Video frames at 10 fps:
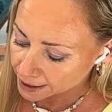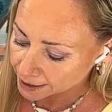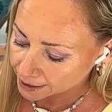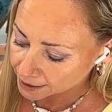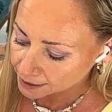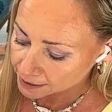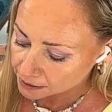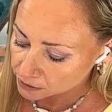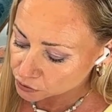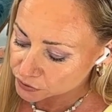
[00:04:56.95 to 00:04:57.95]

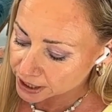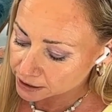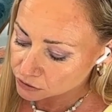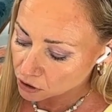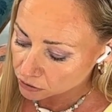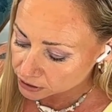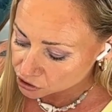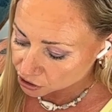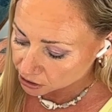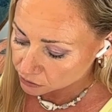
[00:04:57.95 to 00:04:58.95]
a new
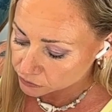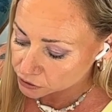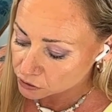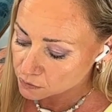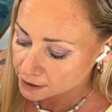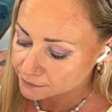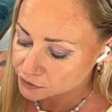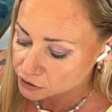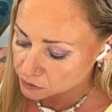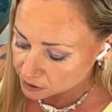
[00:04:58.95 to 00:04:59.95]
technology or a new way
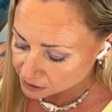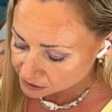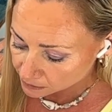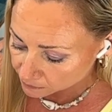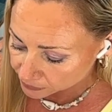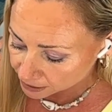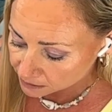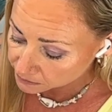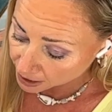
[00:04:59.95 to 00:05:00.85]
of doing something,